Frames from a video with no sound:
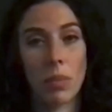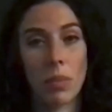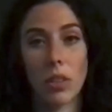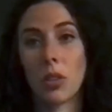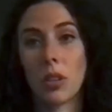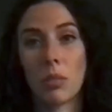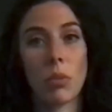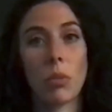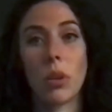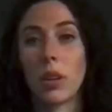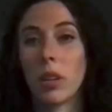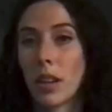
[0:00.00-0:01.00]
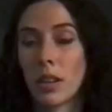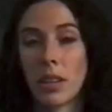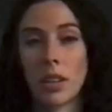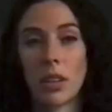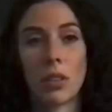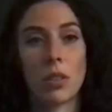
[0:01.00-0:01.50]
Because you're going to be working out in
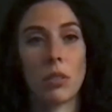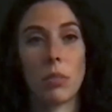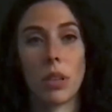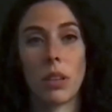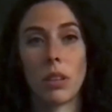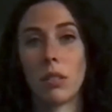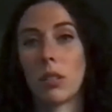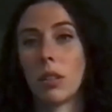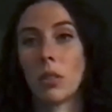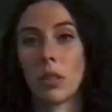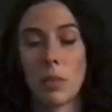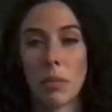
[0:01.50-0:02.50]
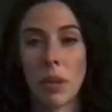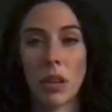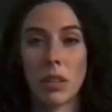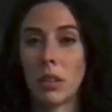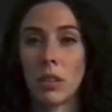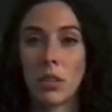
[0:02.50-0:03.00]
it, you're going to be, climbing a
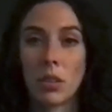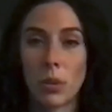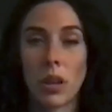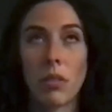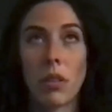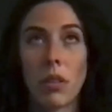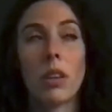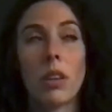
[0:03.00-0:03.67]
mountain in it or whatever.